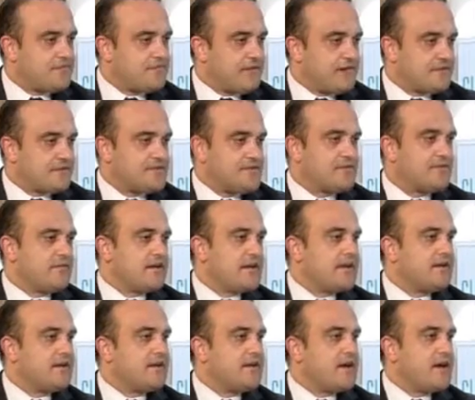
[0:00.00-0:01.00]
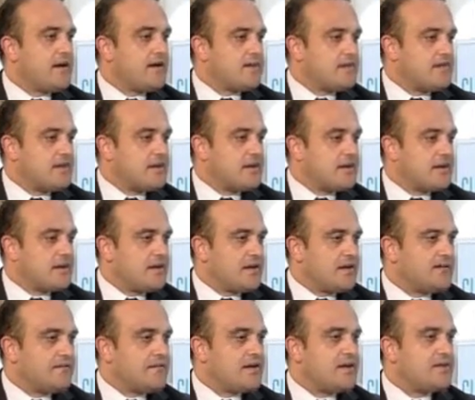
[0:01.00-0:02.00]
effective at gathering,
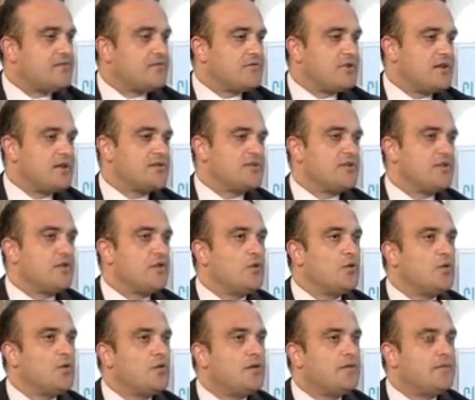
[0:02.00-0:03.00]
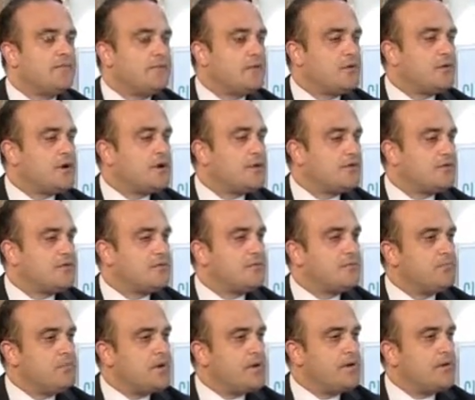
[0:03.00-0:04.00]
at fundraising the whole of
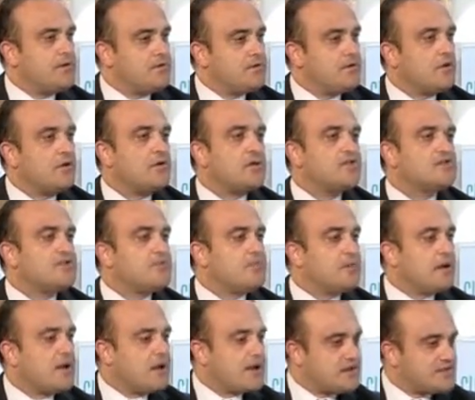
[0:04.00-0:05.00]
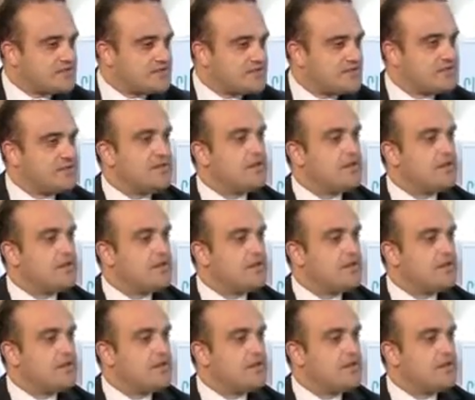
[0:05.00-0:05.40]
$400 billion plus,